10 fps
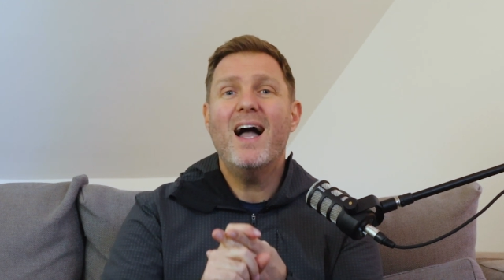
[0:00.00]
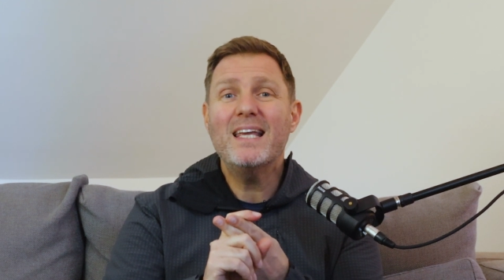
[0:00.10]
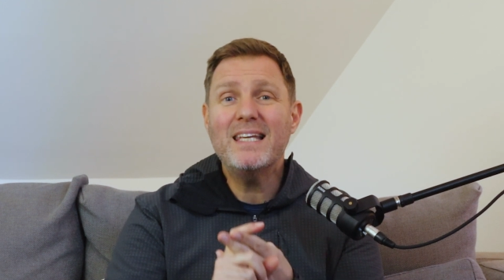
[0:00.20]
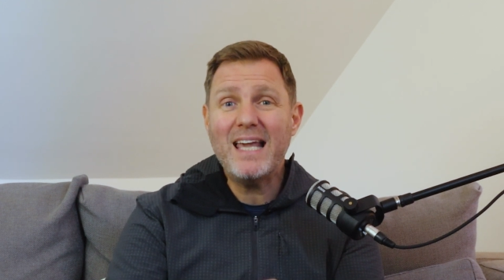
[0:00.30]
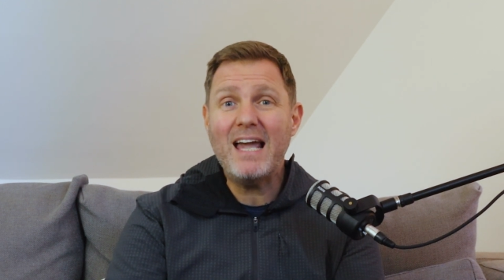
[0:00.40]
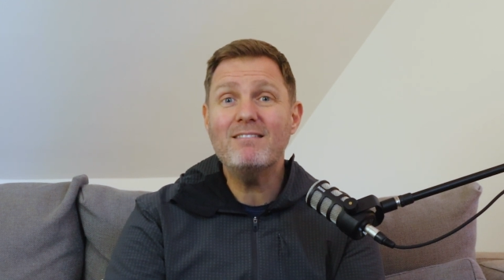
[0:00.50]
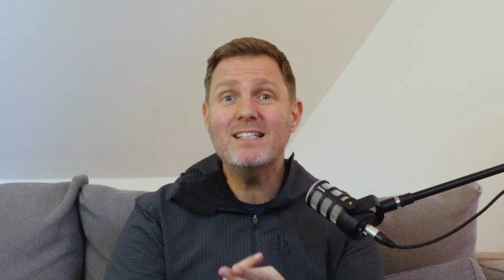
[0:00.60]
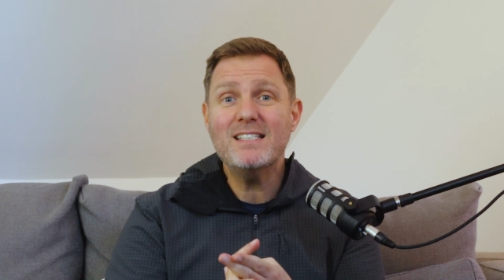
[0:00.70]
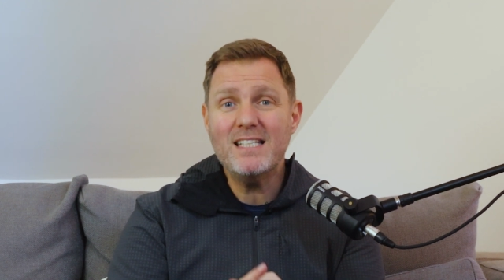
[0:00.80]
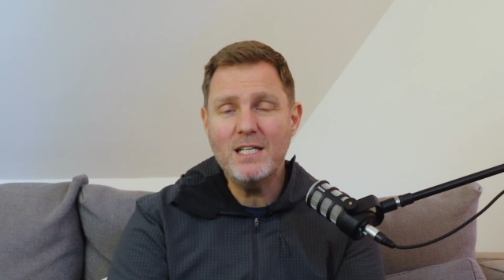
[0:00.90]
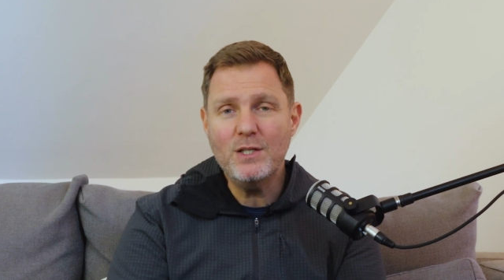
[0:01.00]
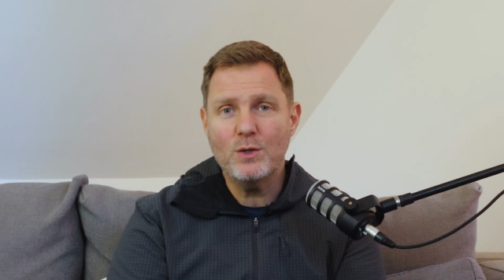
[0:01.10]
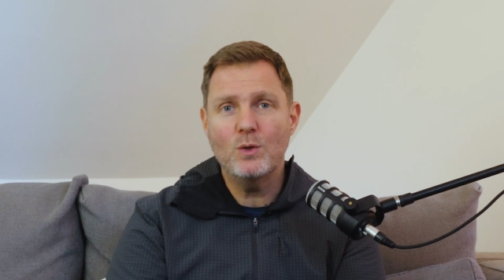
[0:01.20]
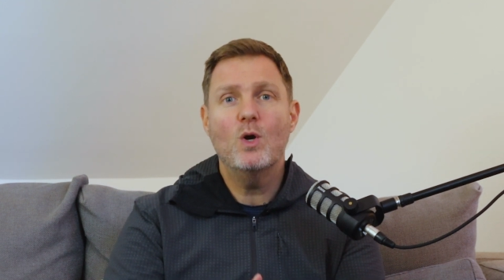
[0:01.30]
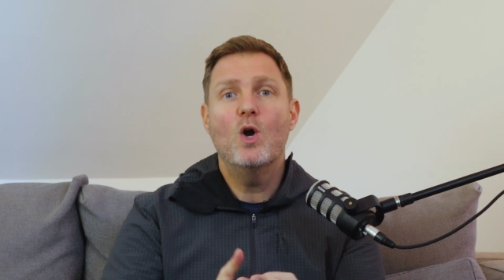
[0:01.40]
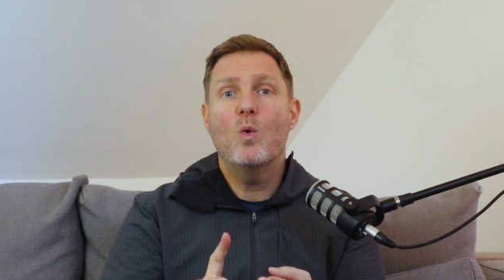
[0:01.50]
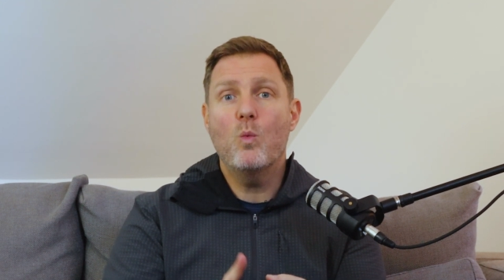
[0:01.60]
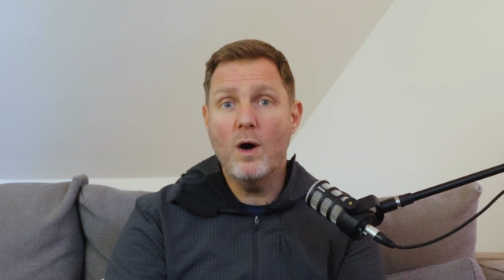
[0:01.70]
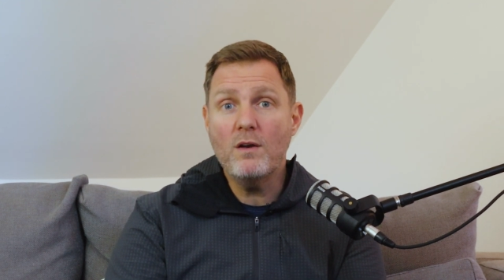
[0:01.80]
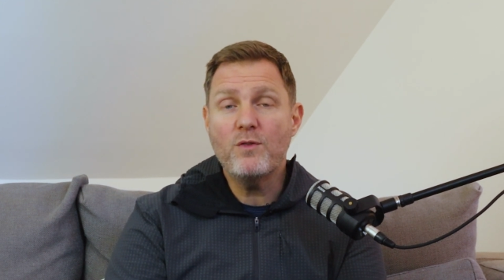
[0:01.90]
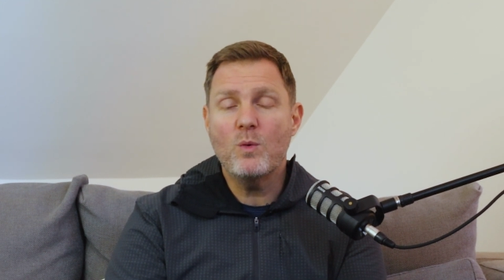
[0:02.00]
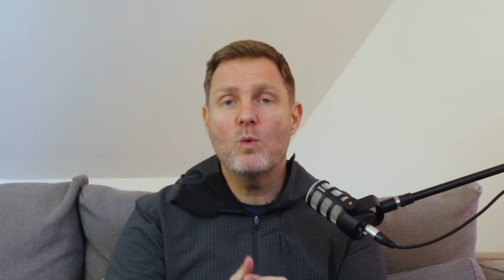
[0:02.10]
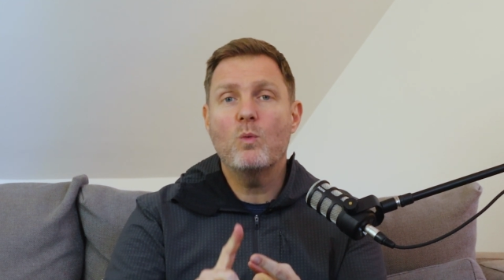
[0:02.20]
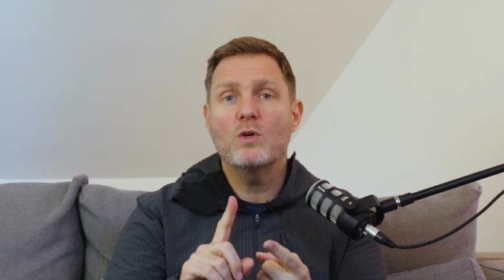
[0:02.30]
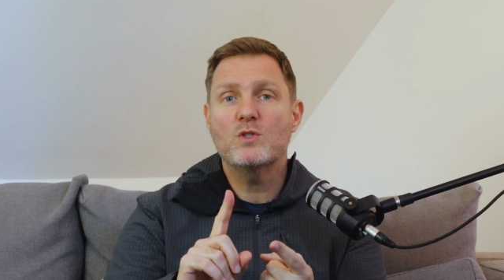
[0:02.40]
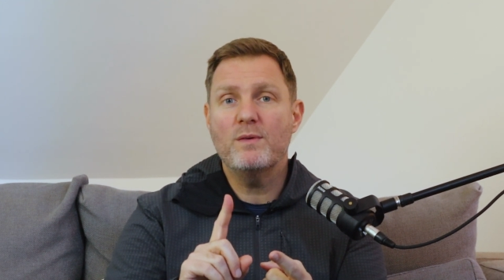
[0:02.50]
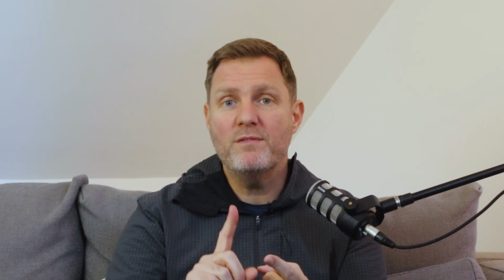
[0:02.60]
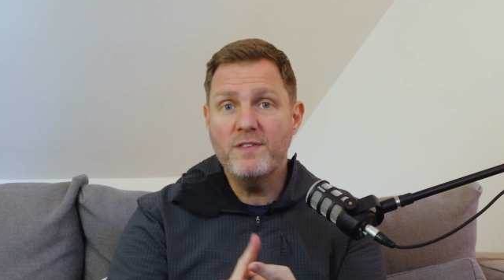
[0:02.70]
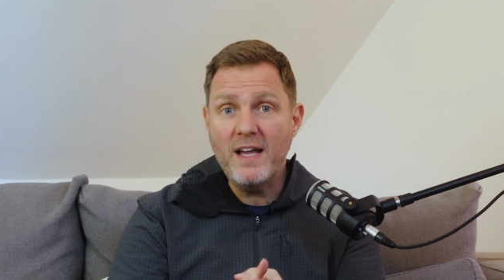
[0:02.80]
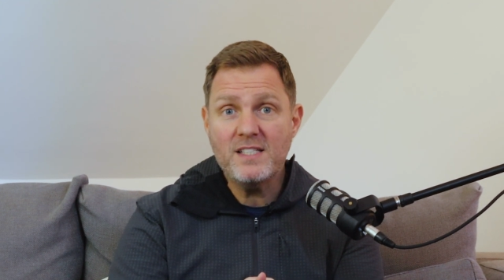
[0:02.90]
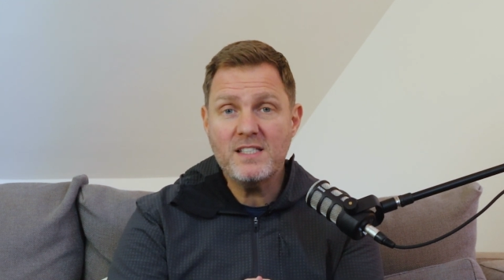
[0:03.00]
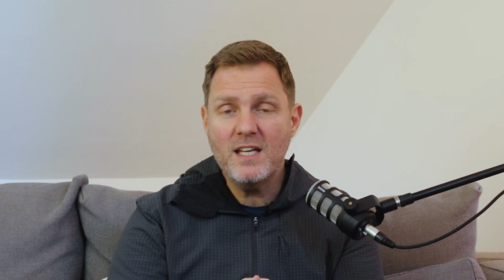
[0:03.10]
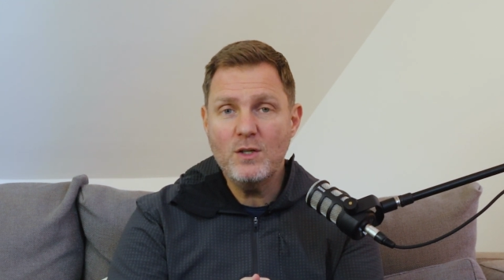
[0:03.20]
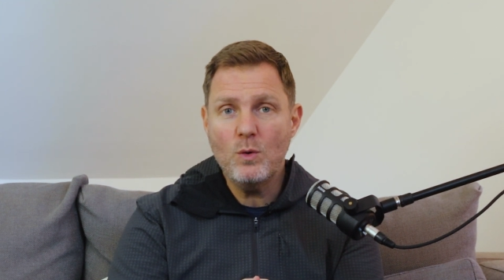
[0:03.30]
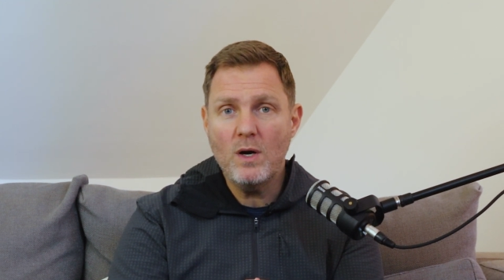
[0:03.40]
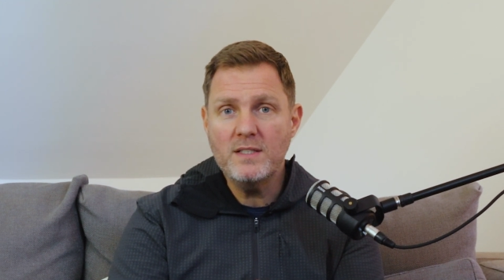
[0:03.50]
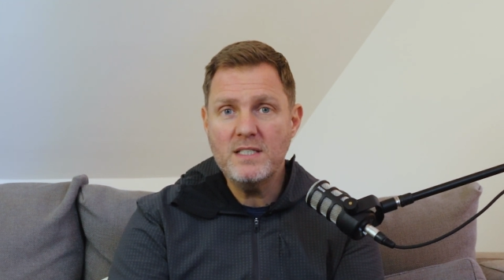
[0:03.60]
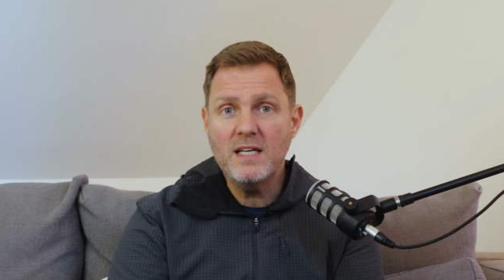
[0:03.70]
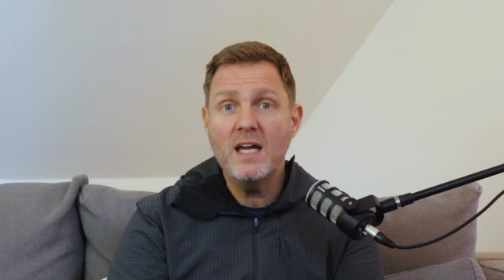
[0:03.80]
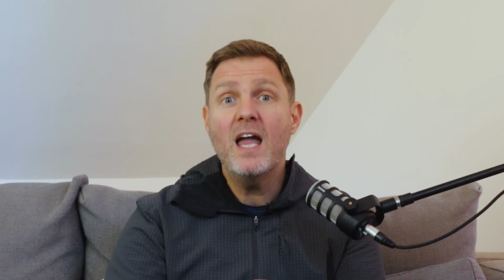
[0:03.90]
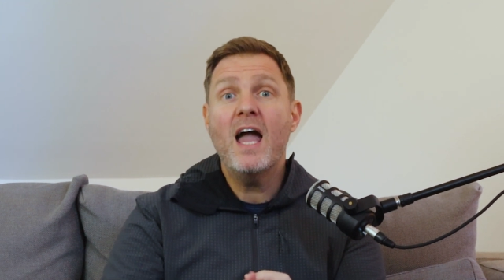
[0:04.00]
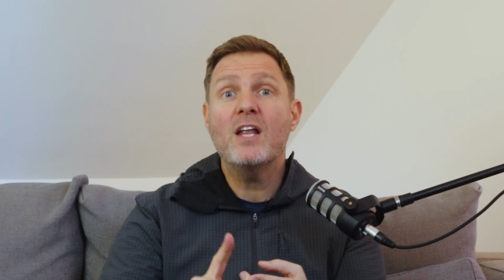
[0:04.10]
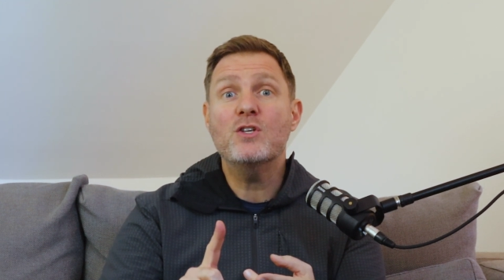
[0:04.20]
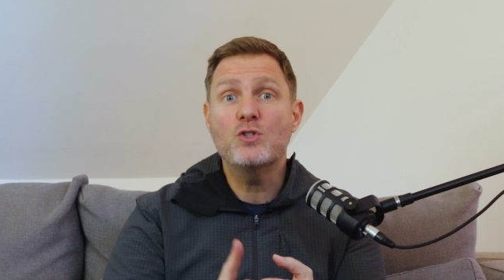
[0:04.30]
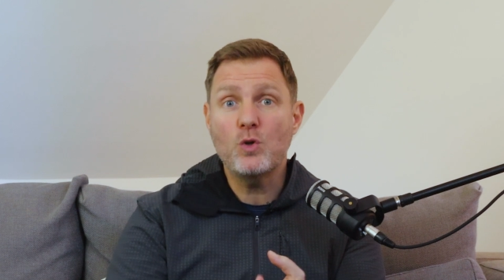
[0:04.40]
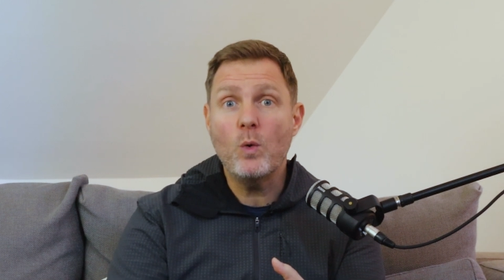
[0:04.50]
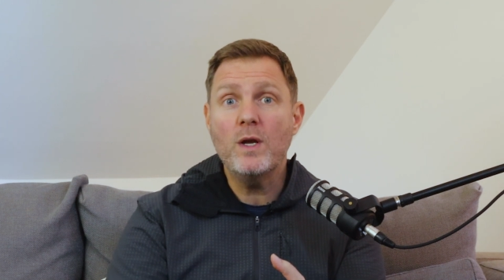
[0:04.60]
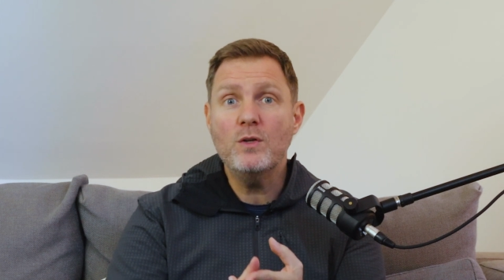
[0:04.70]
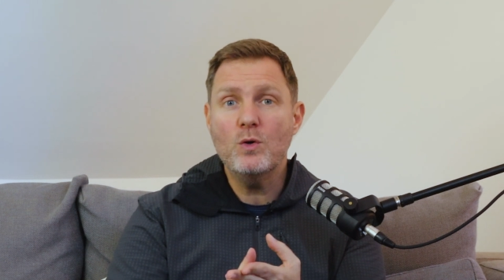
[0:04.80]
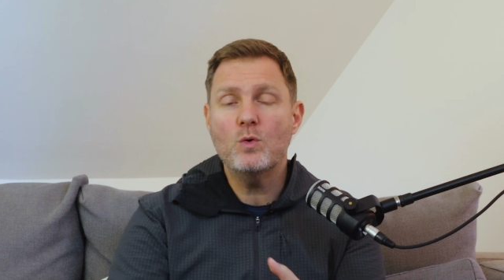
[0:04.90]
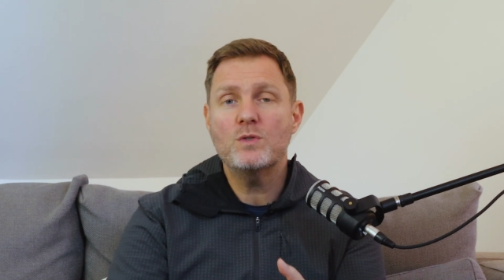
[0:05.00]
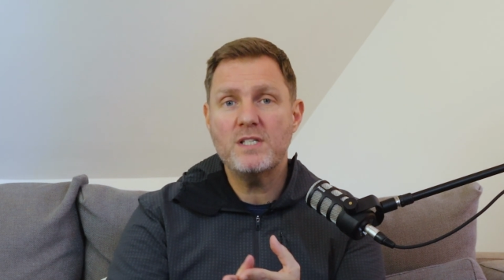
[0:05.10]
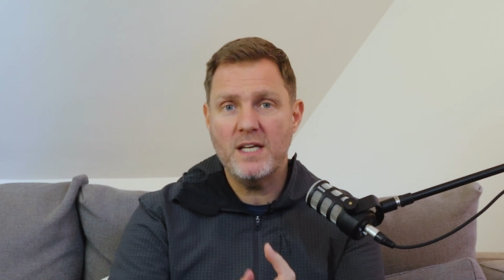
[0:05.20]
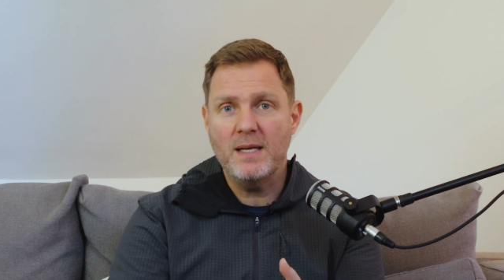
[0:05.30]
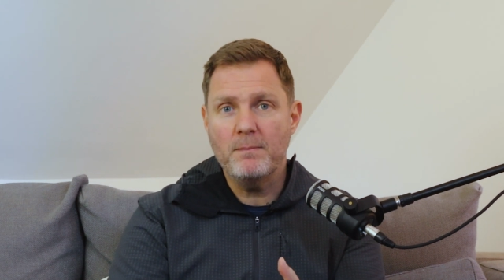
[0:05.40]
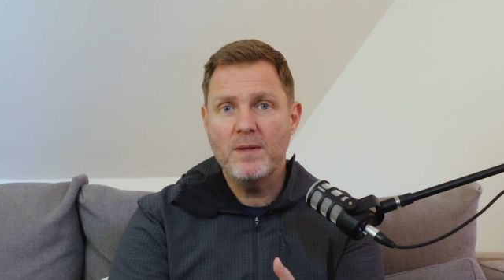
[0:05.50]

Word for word: I guarantee you one of them will want to invest in your idea and join your team.